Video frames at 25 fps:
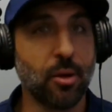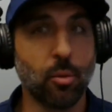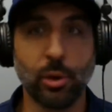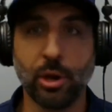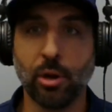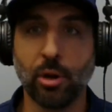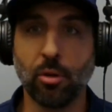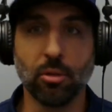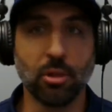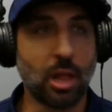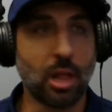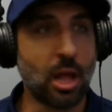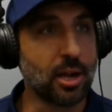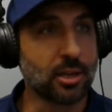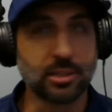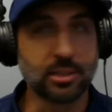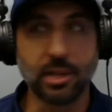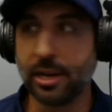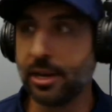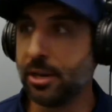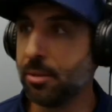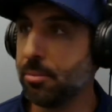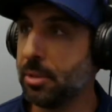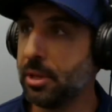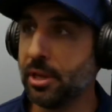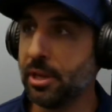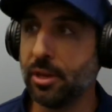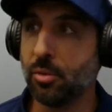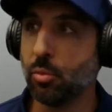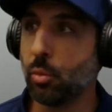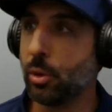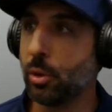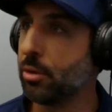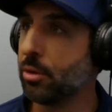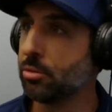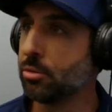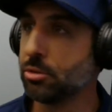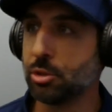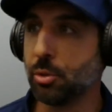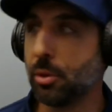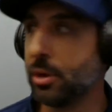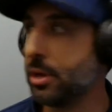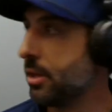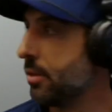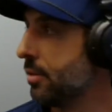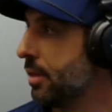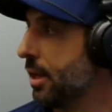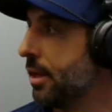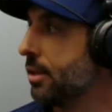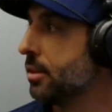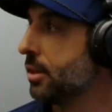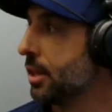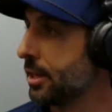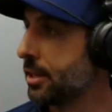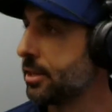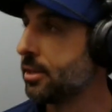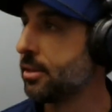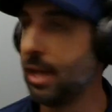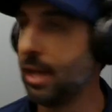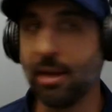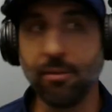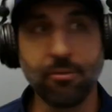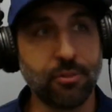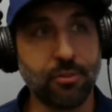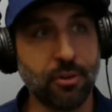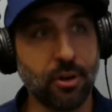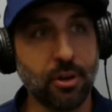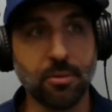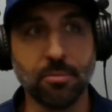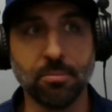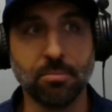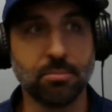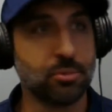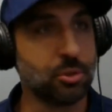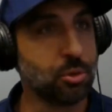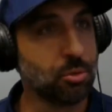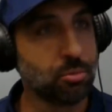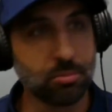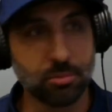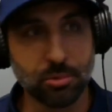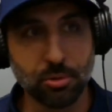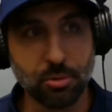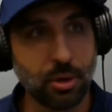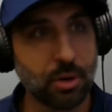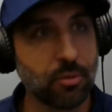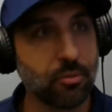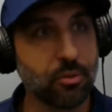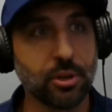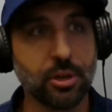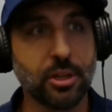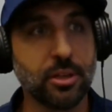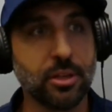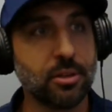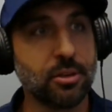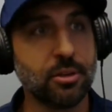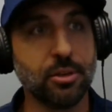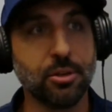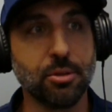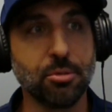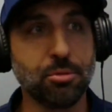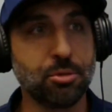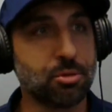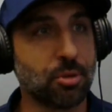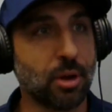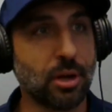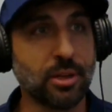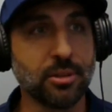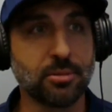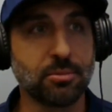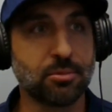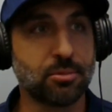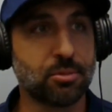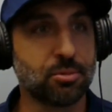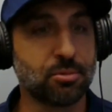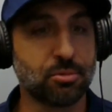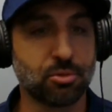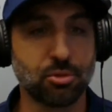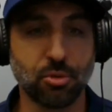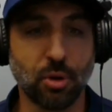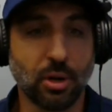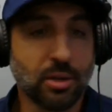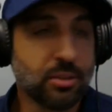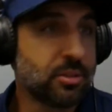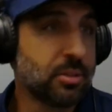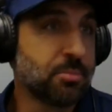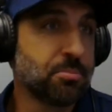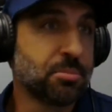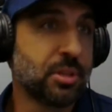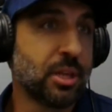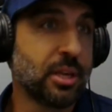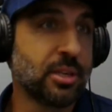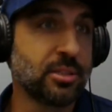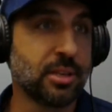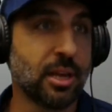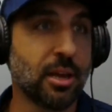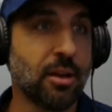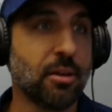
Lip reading: We don't Loctite them in. We don't do any of that. Like, have fun. Do whatever you need to do. Try some things out.